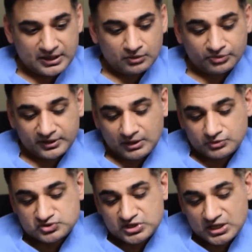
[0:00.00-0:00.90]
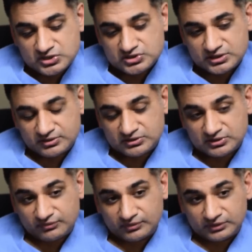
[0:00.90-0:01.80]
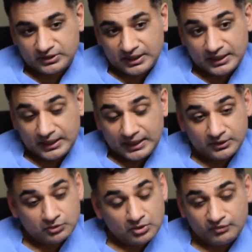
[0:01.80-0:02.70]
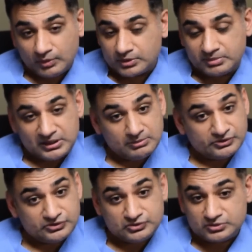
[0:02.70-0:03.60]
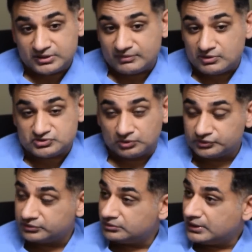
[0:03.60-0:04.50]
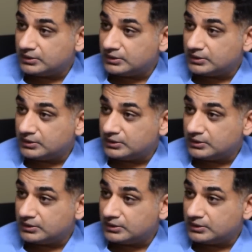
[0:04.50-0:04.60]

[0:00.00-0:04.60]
I don't think I would change anything differently. I don't know if I would have been able to do it if I was older.